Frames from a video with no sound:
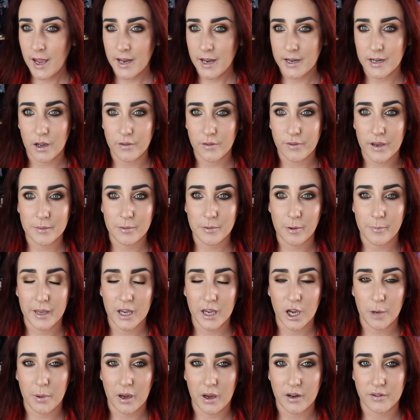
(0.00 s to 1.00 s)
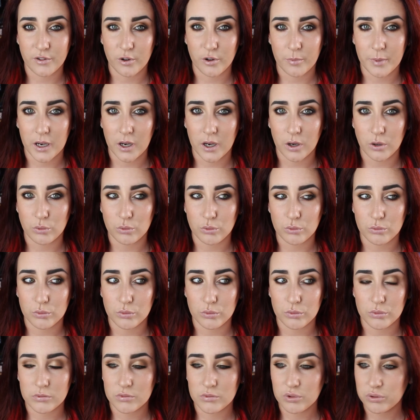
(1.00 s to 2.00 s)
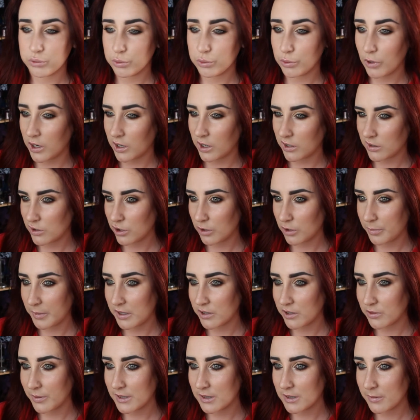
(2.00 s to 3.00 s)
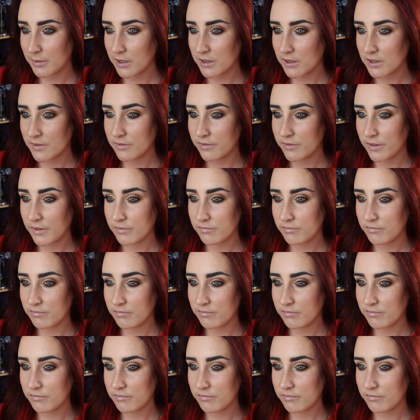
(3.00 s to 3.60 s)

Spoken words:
Now I've had my makeup on for about, what, it took me 20 minutes,